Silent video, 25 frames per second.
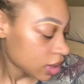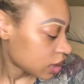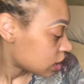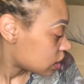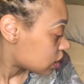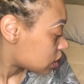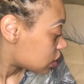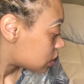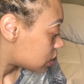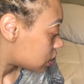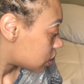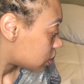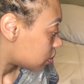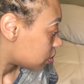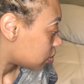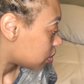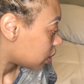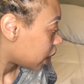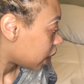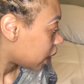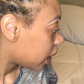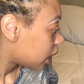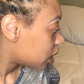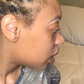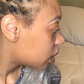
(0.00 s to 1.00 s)
to assume
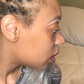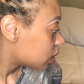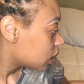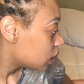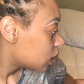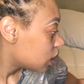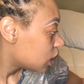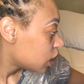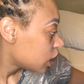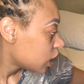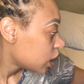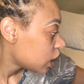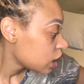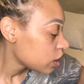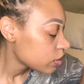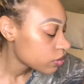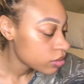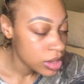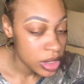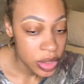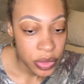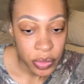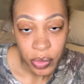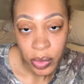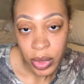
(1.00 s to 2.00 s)
that he
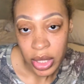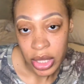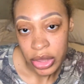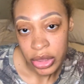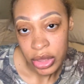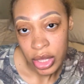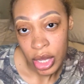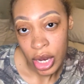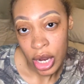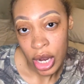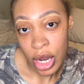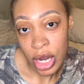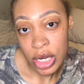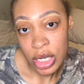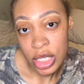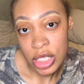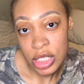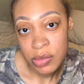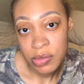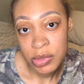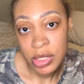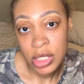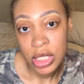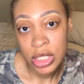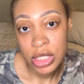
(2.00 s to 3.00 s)
was with her is
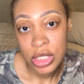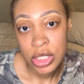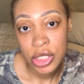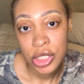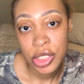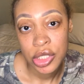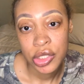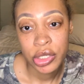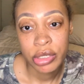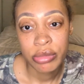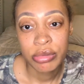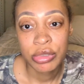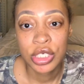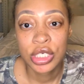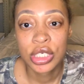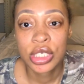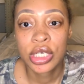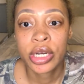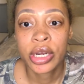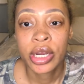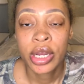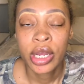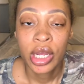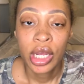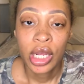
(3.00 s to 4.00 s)
because the
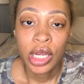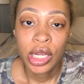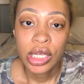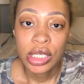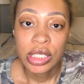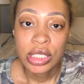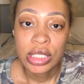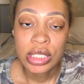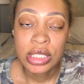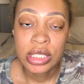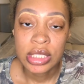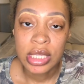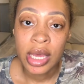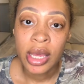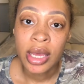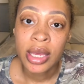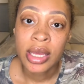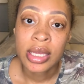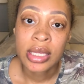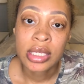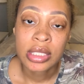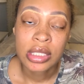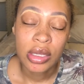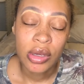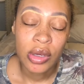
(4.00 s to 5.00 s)
scripture
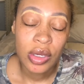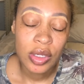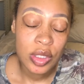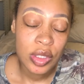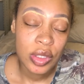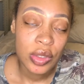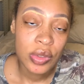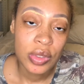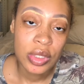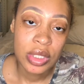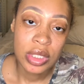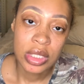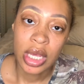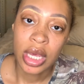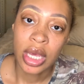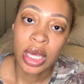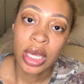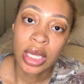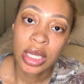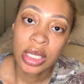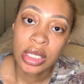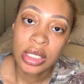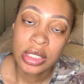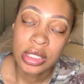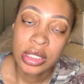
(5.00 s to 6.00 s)
also
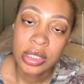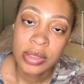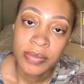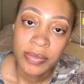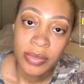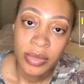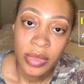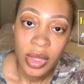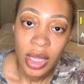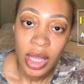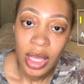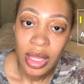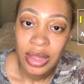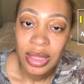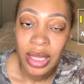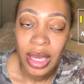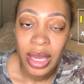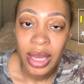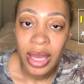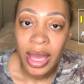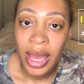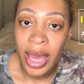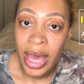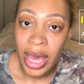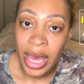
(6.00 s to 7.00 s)
says that
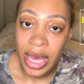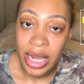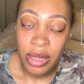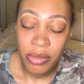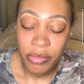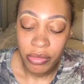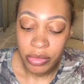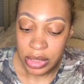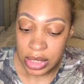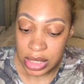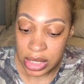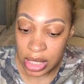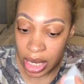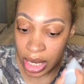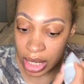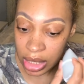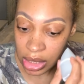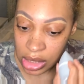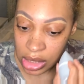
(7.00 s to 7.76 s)
Adam was not